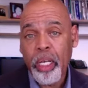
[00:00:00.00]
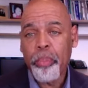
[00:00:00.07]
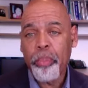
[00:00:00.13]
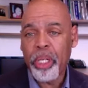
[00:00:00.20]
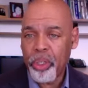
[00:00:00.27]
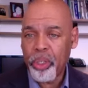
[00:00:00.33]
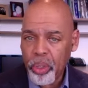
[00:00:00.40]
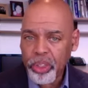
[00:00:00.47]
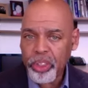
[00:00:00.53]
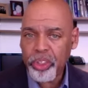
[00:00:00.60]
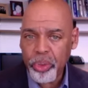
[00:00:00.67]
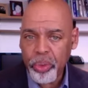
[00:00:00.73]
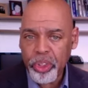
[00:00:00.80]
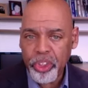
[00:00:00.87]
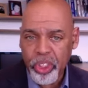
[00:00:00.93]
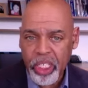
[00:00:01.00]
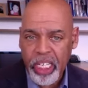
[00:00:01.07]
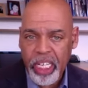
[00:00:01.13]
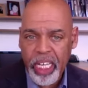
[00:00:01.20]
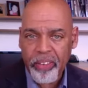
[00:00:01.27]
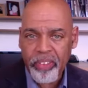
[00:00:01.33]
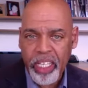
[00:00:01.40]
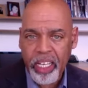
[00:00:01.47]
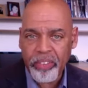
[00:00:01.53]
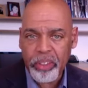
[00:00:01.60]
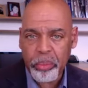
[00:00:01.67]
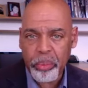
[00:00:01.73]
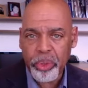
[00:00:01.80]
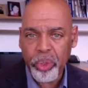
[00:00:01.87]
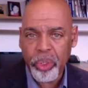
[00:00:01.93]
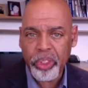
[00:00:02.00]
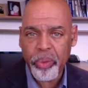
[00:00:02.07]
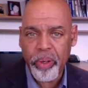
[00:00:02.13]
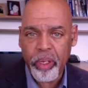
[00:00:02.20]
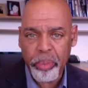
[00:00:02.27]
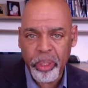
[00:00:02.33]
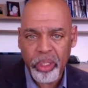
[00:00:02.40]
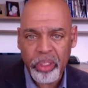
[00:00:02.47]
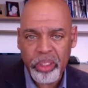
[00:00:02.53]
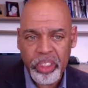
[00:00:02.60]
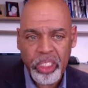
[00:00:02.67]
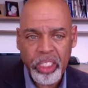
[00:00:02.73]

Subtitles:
But in order to do it, you're going to have some source credibility.